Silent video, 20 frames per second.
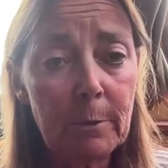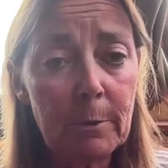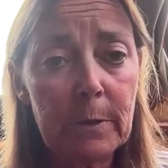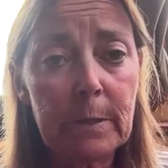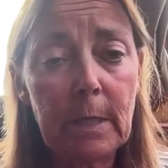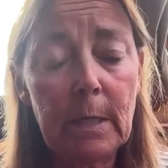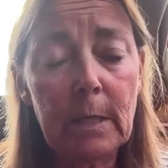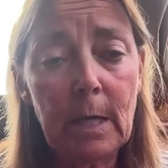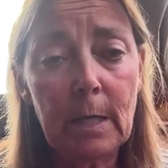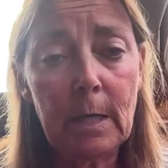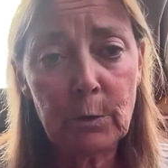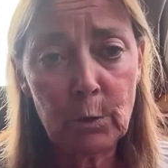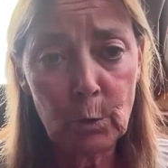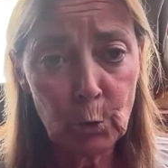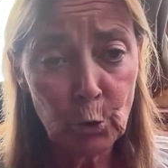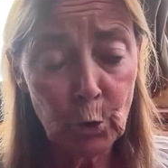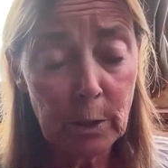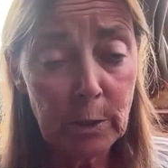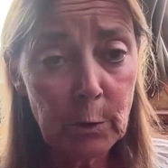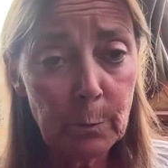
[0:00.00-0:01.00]
member state has to
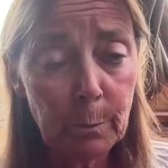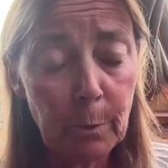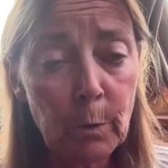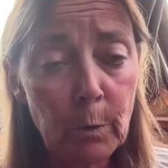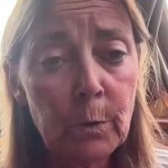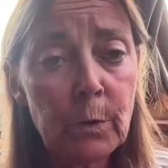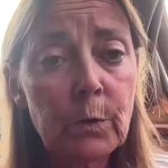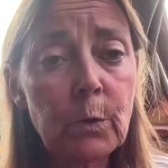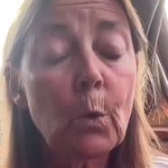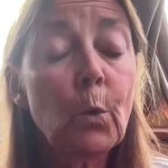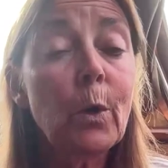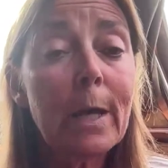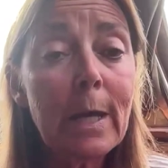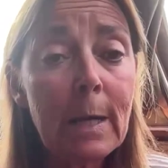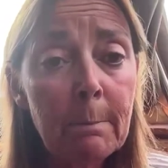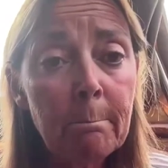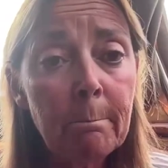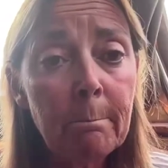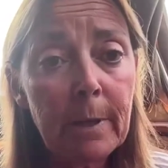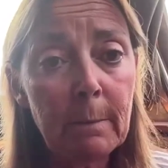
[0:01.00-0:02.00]
transpose or
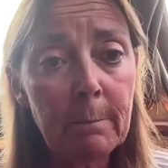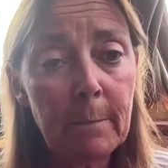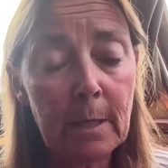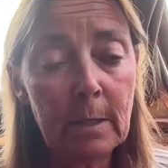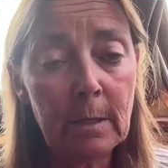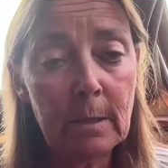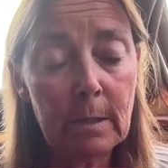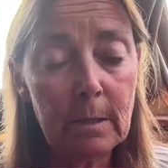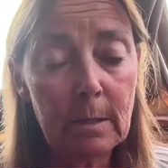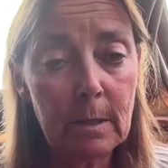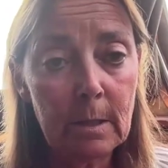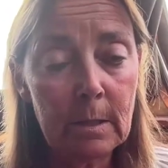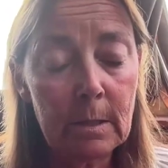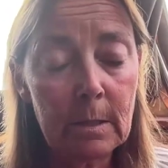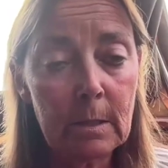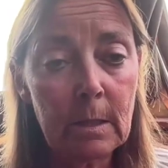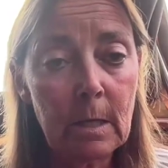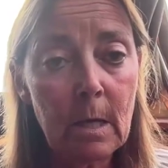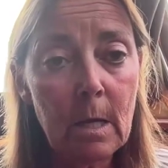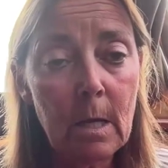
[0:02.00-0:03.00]
implement
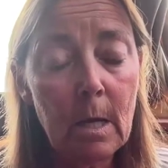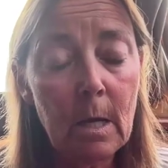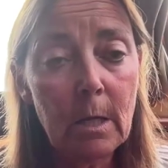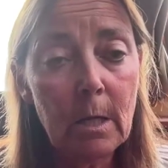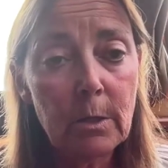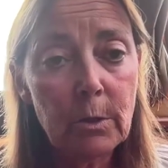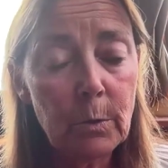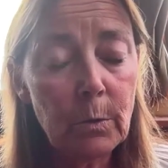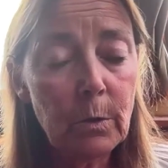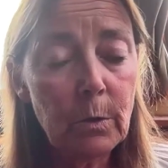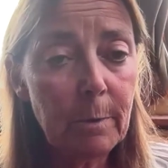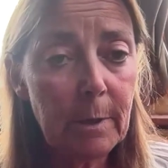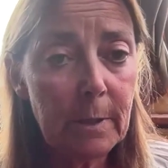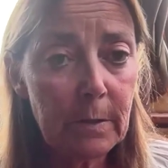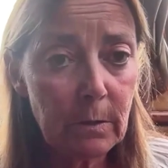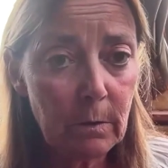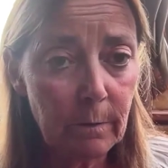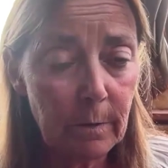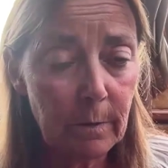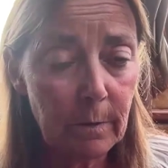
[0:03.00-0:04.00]
this to the
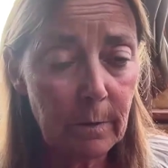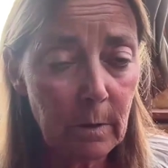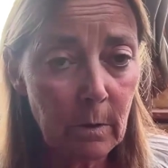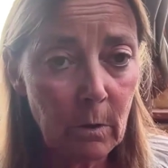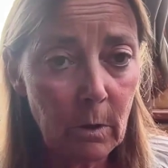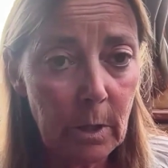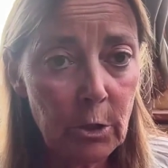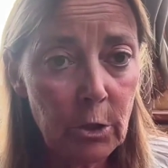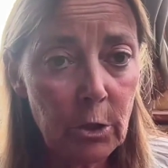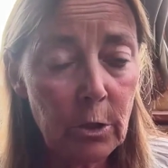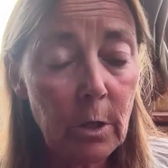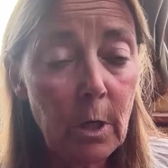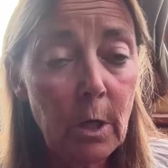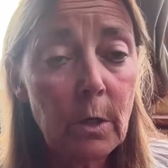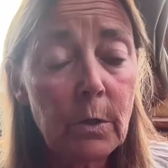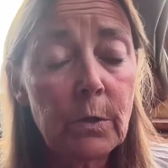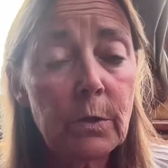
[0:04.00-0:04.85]
best of their knowledge.